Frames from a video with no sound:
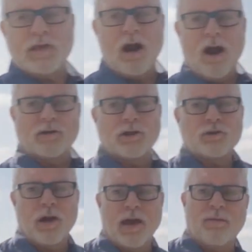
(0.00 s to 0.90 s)
the Arc de
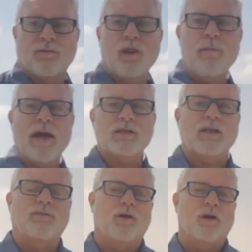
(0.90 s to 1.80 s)
Triomphe. Can you
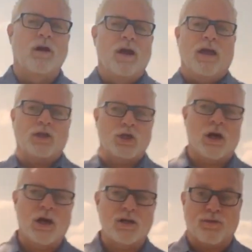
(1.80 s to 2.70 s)
imagine if you're in
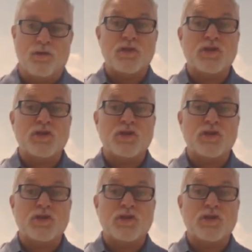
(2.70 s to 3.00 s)
charge, if you're the